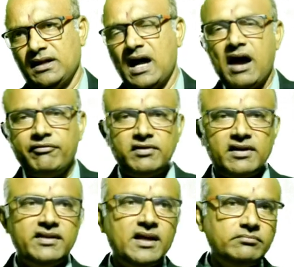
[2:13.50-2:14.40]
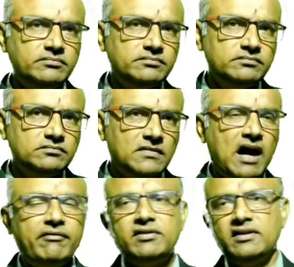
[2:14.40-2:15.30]
After them,
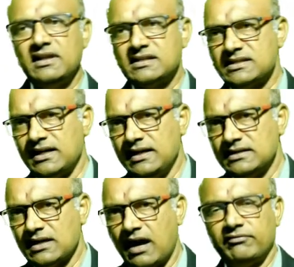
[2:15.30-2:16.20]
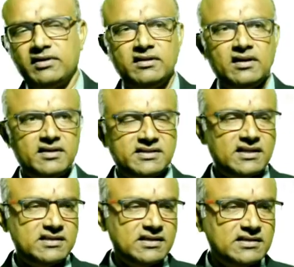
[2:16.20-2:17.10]
after their studies, after their
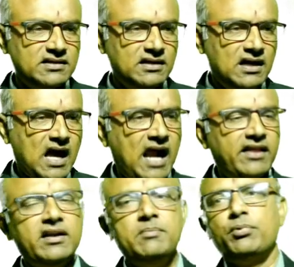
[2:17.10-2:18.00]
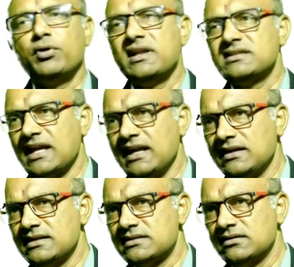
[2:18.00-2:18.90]
researches, another important
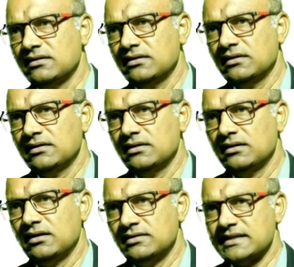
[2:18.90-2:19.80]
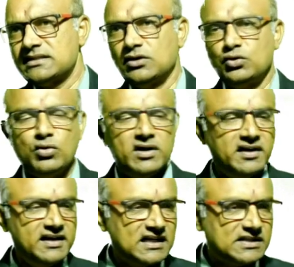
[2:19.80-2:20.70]
scientist just 200
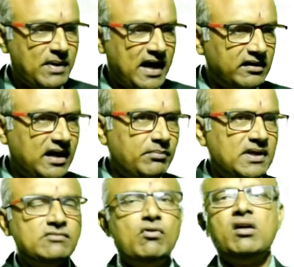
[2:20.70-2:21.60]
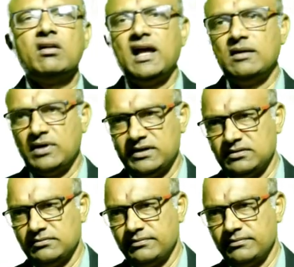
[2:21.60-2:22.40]
years back named as von Helmont.